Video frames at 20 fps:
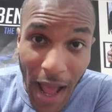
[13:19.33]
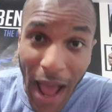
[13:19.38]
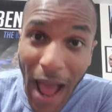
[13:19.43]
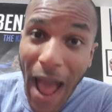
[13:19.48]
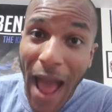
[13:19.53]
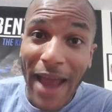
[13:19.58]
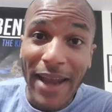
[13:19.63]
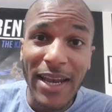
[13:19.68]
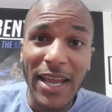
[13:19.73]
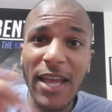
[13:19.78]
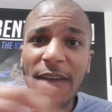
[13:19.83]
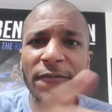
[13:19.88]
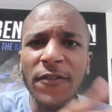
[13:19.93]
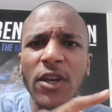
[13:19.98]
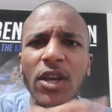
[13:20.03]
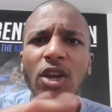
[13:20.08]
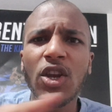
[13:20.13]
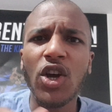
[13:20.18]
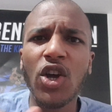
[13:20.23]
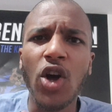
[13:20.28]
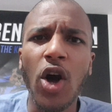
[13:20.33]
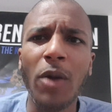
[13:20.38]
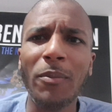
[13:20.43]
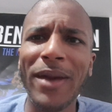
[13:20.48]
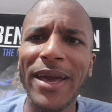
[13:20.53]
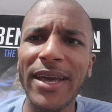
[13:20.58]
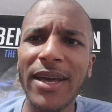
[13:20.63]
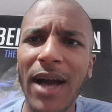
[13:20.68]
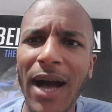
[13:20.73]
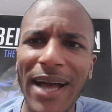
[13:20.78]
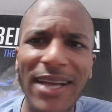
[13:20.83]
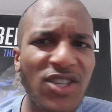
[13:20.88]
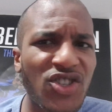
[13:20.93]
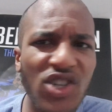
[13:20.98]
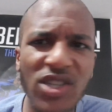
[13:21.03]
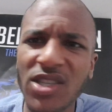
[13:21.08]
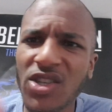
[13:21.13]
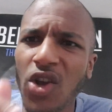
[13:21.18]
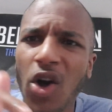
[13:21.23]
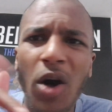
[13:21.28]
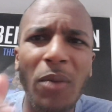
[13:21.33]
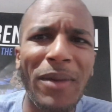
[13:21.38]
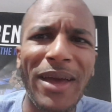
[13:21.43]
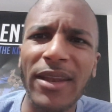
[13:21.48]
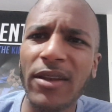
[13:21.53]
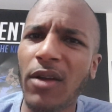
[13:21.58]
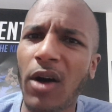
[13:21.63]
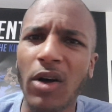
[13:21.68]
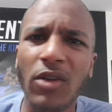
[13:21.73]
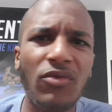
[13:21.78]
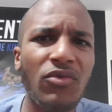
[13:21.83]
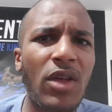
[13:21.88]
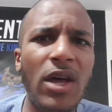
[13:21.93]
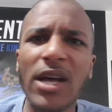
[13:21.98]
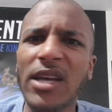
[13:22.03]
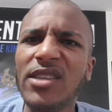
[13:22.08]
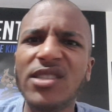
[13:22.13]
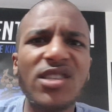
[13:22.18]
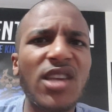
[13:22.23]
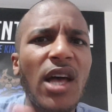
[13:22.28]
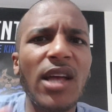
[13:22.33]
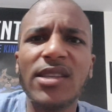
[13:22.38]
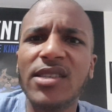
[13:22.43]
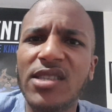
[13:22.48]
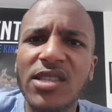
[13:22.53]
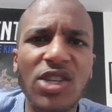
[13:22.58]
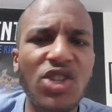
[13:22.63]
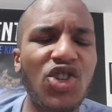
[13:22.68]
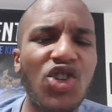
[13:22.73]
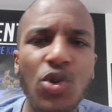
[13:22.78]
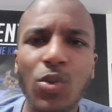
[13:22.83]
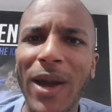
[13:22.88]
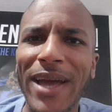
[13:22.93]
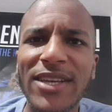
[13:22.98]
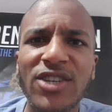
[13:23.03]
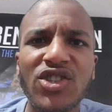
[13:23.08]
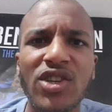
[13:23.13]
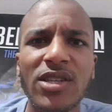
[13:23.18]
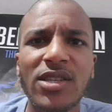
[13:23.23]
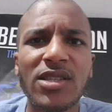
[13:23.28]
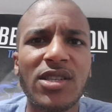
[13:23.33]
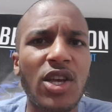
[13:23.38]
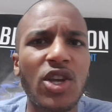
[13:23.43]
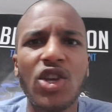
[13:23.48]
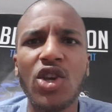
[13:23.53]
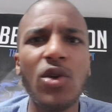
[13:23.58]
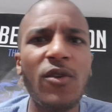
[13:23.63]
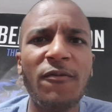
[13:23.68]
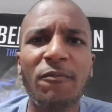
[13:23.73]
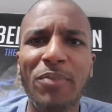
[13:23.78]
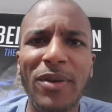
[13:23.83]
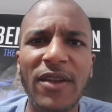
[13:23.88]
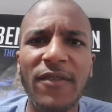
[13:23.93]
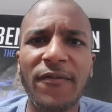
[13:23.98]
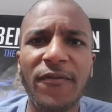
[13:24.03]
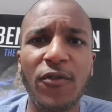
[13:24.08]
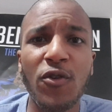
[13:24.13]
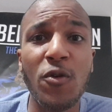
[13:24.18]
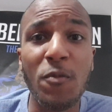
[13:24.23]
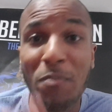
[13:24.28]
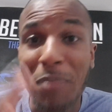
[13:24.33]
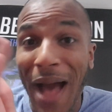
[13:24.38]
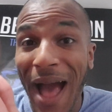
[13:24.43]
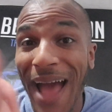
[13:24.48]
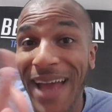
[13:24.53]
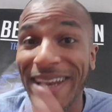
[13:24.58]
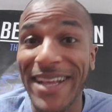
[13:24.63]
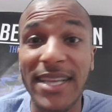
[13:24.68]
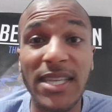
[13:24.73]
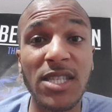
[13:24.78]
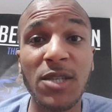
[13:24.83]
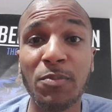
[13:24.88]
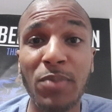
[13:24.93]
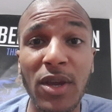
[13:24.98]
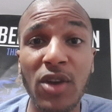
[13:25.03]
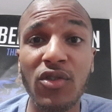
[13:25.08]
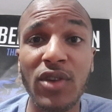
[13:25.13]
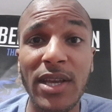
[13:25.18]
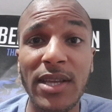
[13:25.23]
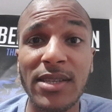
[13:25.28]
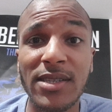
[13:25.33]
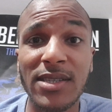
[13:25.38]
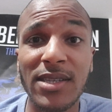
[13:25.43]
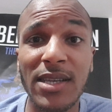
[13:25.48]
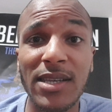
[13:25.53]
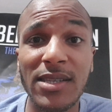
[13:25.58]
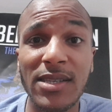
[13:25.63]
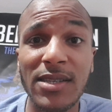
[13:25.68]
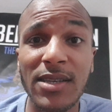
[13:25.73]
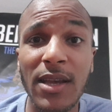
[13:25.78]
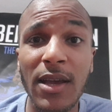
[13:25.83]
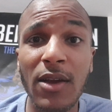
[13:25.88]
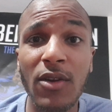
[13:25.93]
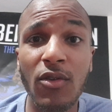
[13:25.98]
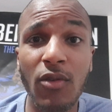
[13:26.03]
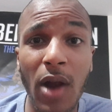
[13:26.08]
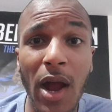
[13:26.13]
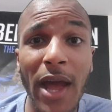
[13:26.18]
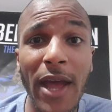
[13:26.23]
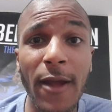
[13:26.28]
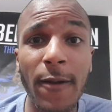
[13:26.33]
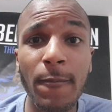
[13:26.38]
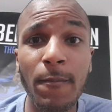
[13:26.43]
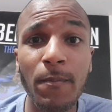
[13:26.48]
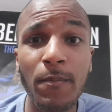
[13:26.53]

And if you're going to comment, guys, just comment on certain situations that you've been through, bad experiences, right?